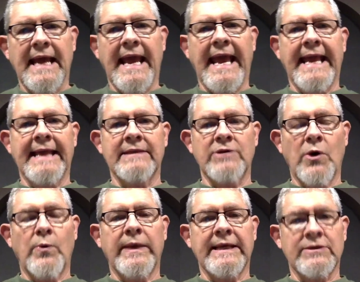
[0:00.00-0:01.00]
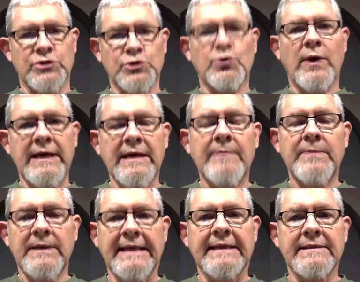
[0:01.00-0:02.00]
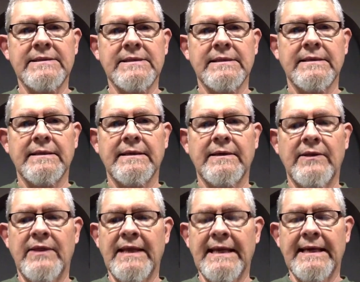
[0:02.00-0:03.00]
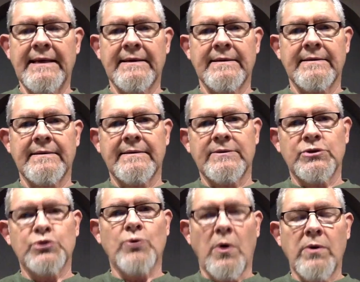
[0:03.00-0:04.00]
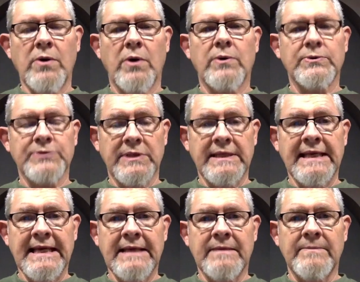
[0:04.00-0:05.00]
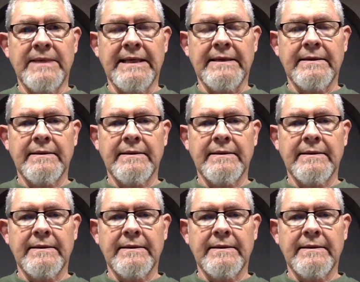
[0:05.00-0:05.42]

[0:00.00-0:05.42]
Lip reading: and going straight up against the strongholds of the enemy